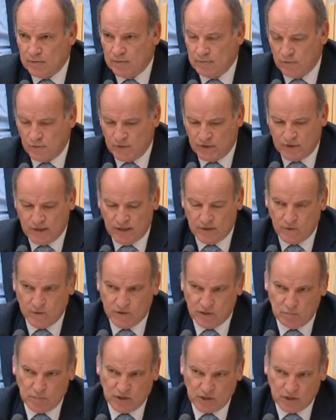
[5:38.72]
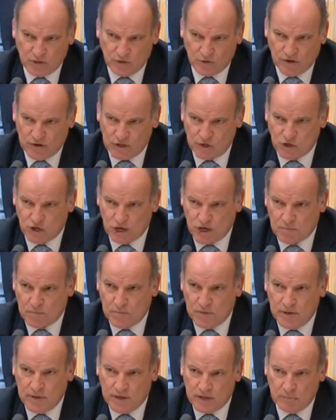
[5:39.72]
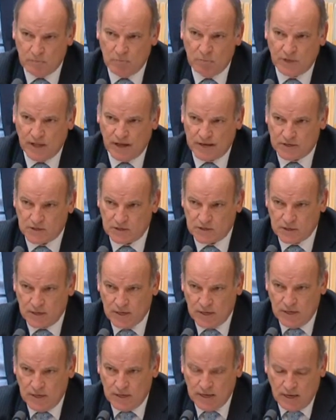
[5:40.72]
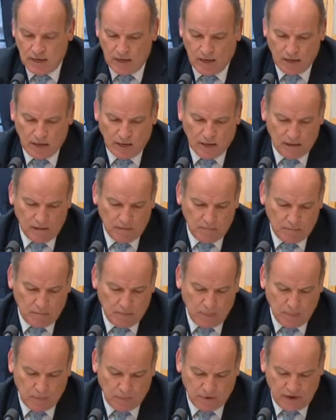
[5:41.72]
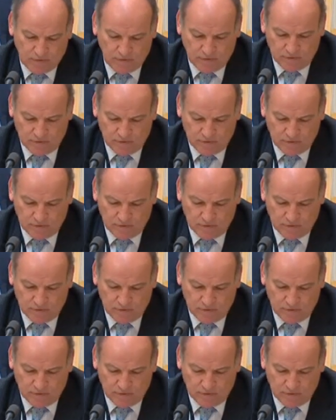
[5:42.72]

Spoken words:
with another inspection regime in place. We haven't